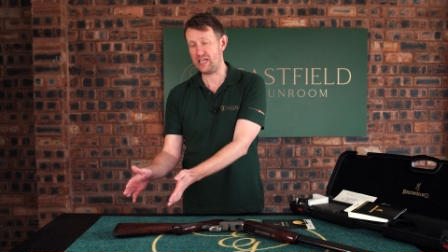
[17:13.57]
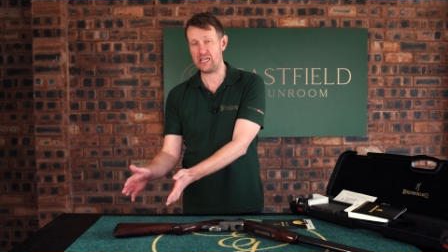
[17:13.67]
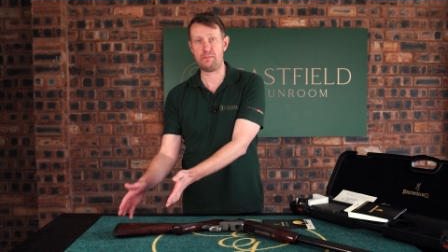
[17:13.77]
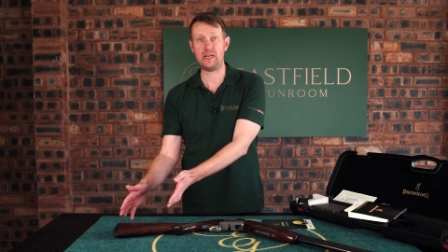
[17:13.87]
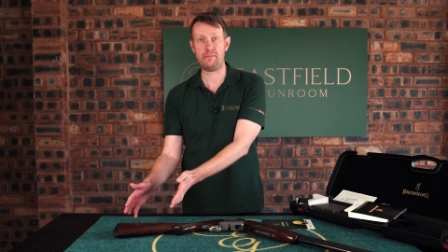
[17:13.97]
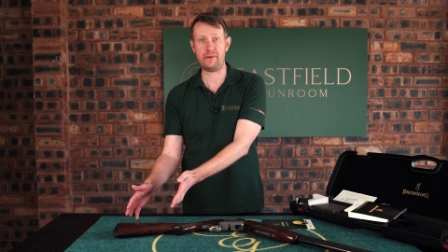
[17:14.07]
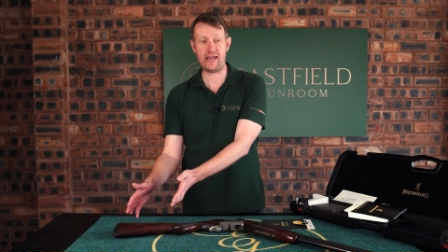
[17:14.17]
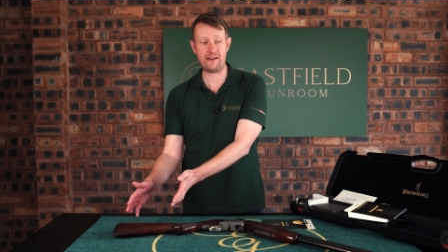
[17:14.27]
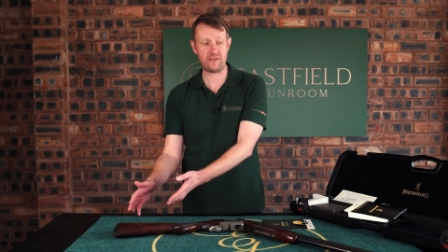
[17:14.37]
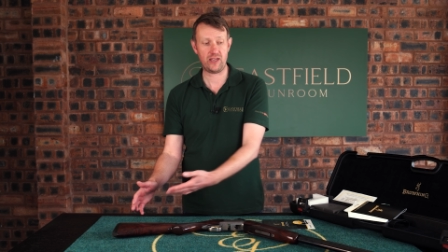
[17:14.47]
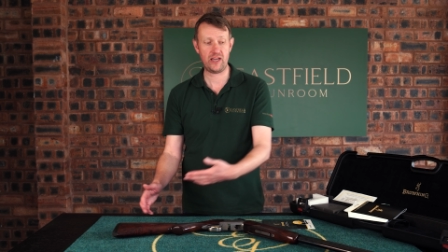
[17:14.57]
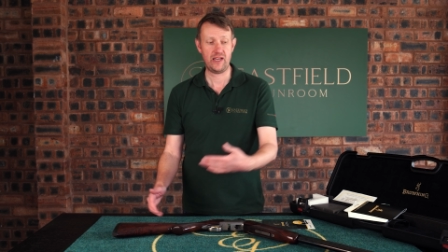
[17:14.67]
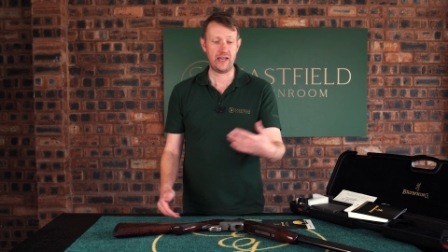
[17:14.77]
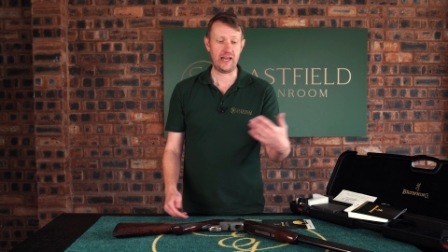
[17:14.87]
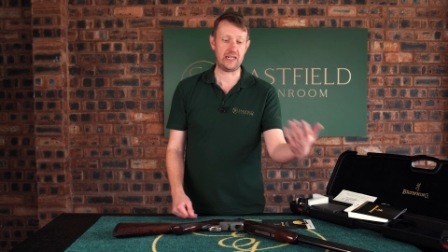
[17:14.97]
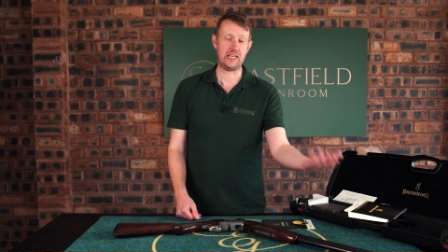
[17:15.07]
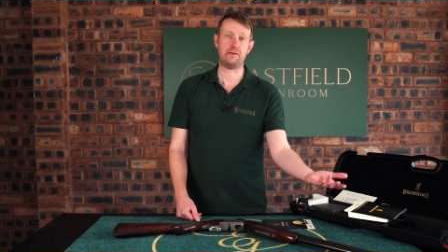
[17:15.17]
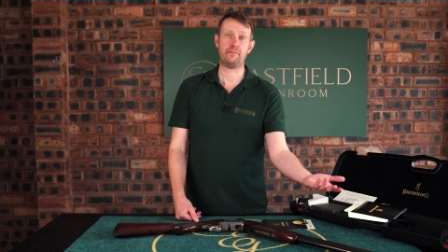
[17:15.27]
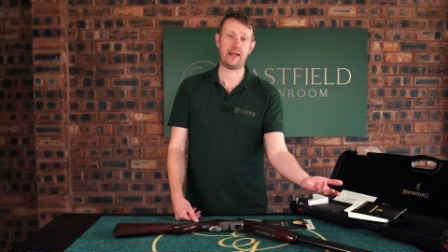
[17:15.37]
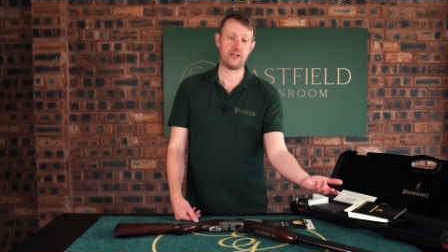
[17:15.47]
it'd have been a bit heavier and
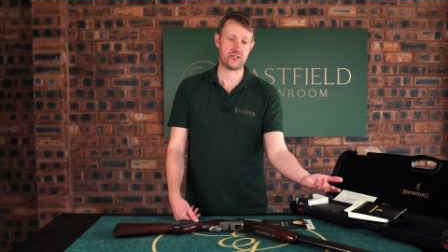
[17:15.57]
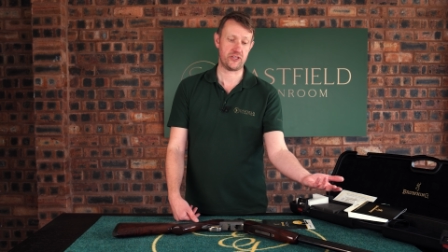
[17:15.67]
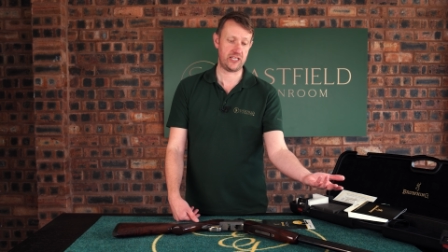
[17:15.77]
it'd balance on